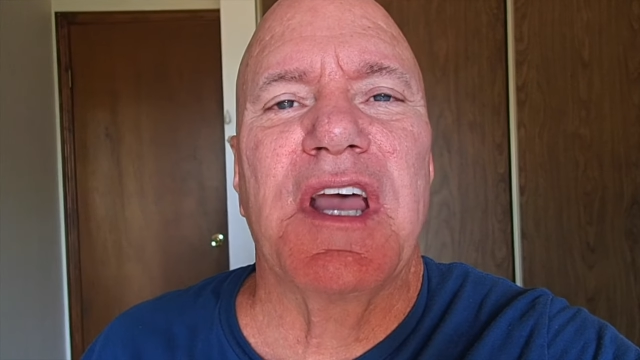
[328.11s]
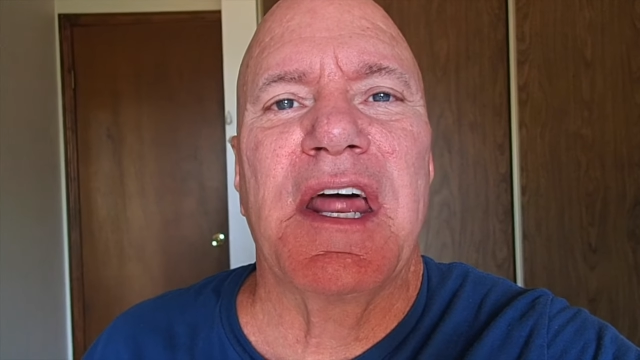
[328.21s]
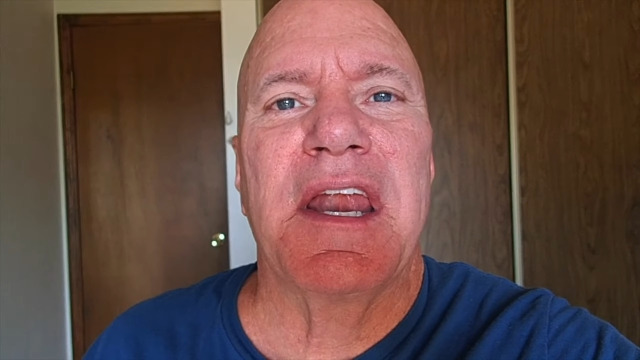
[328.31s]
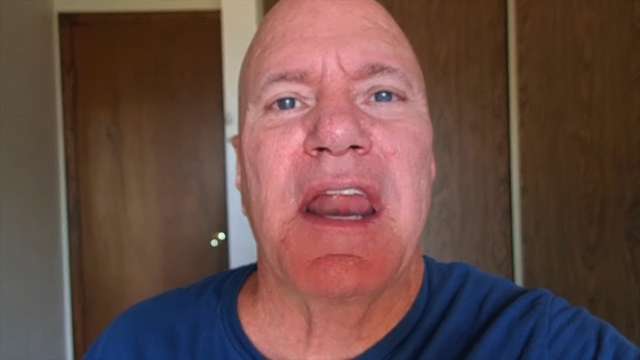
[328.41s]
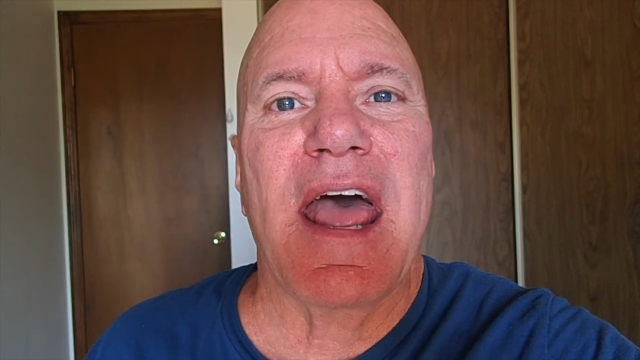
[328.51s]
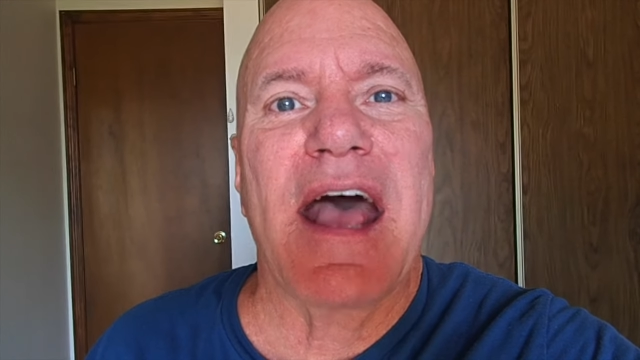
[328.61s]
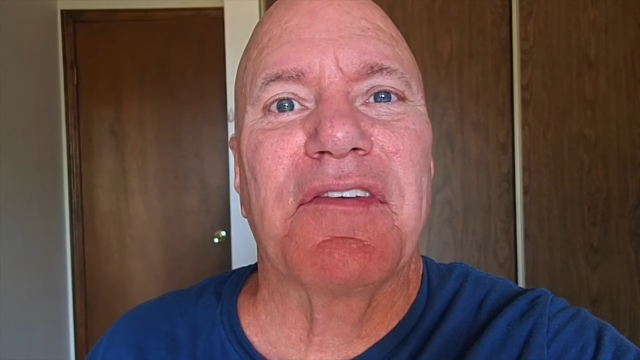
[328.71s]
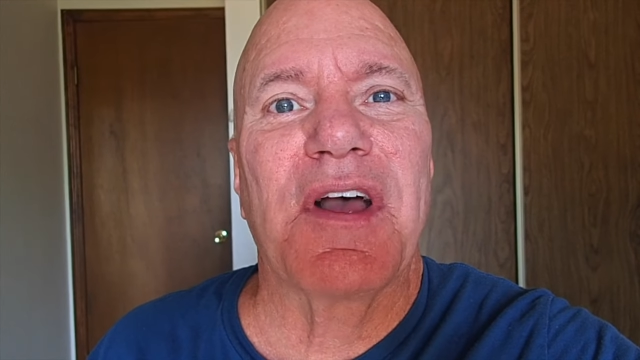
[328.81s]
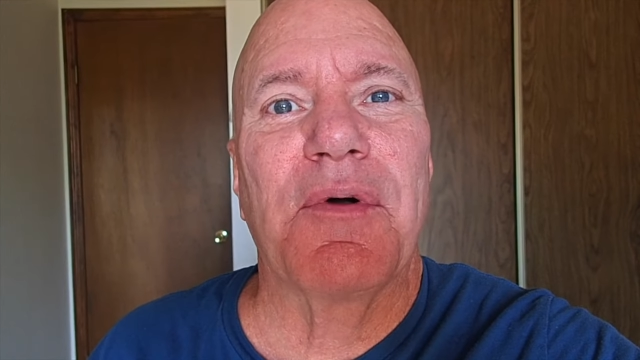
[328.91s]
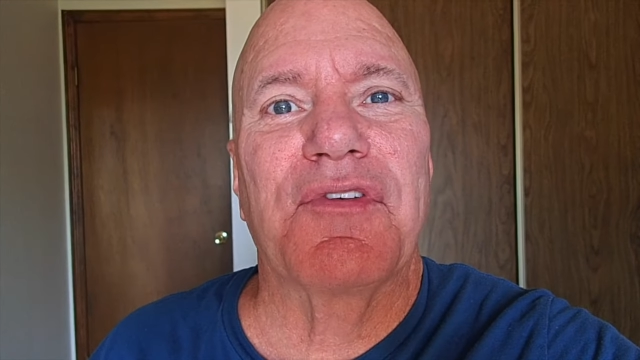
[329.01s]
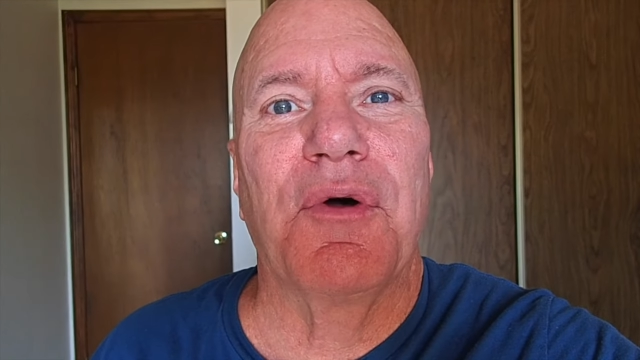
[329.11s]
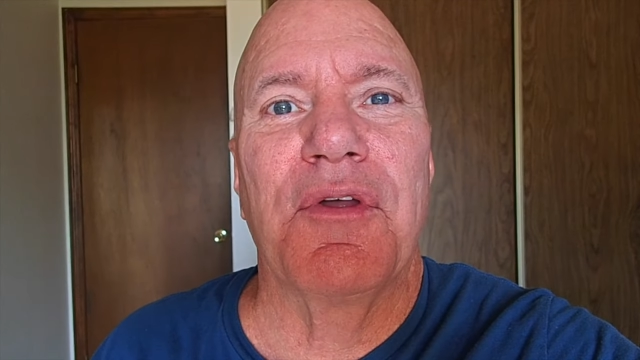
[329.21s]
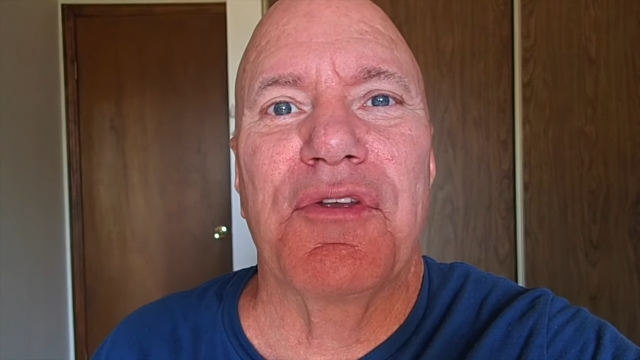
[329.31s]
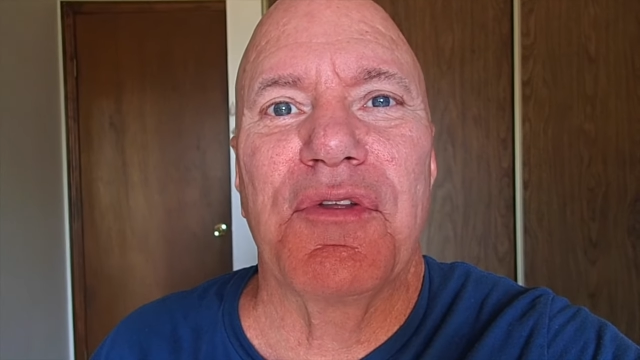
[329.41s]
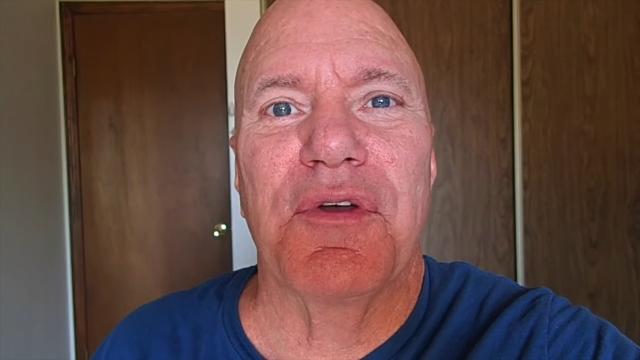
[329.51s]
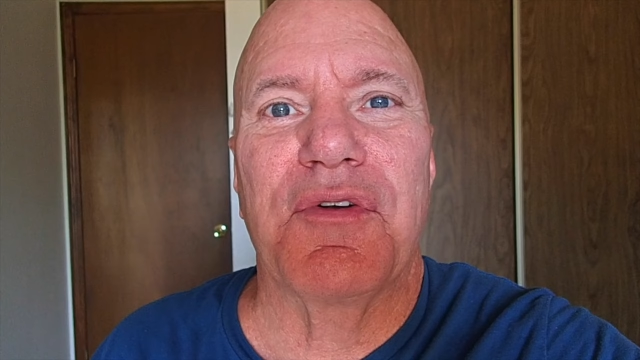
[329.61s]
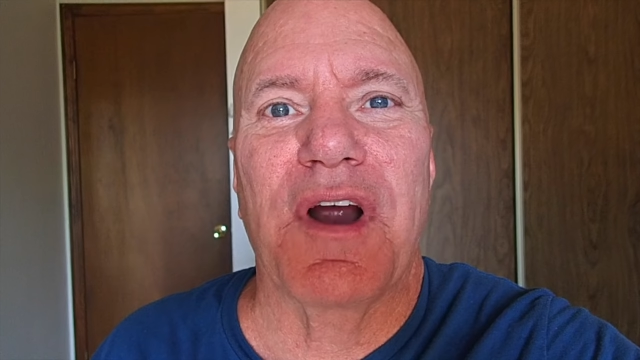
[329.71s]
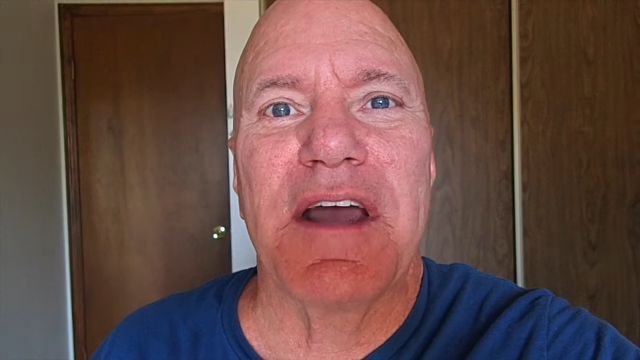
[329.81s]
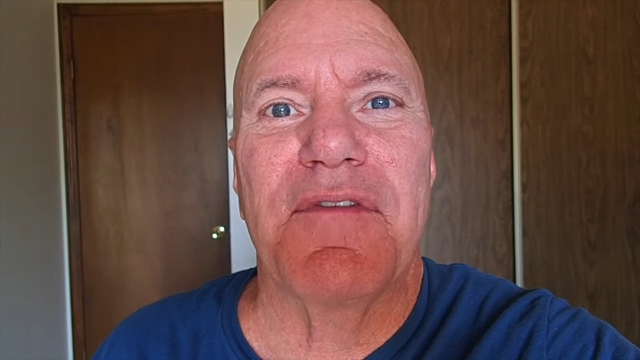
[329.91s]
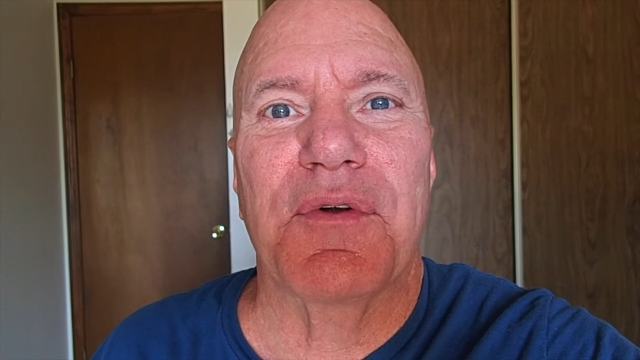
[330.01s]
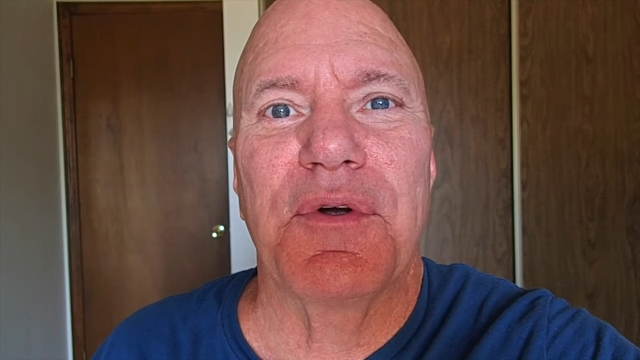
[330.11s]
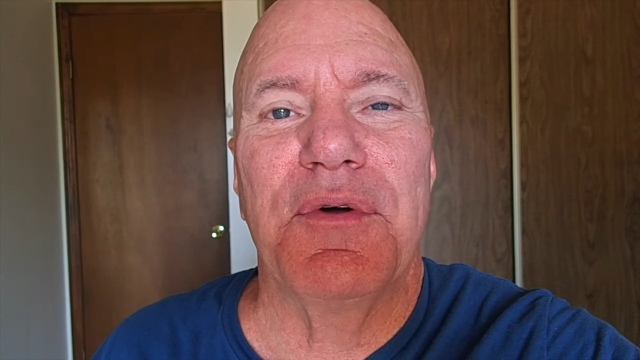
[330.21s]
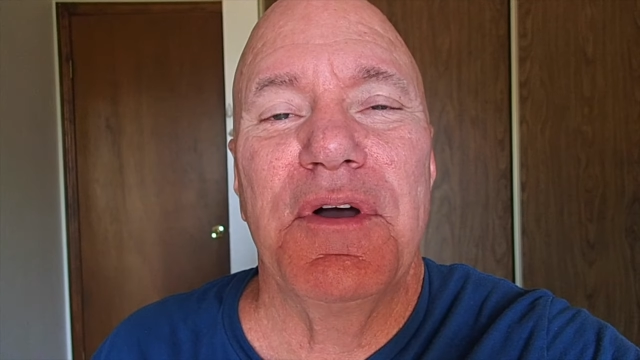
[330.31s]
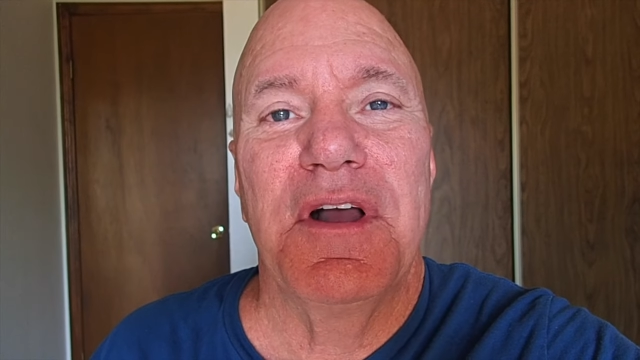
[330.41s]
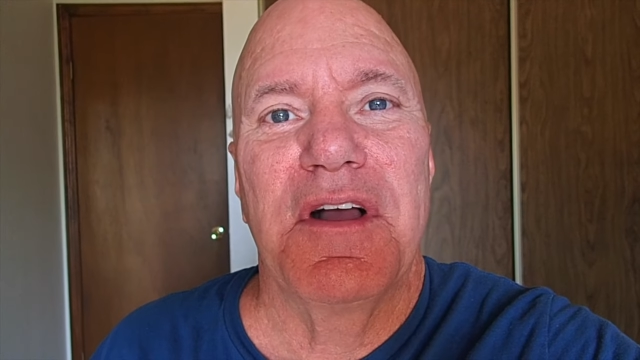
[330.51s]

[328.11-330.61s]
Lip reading: and as I was going through the drive-thru,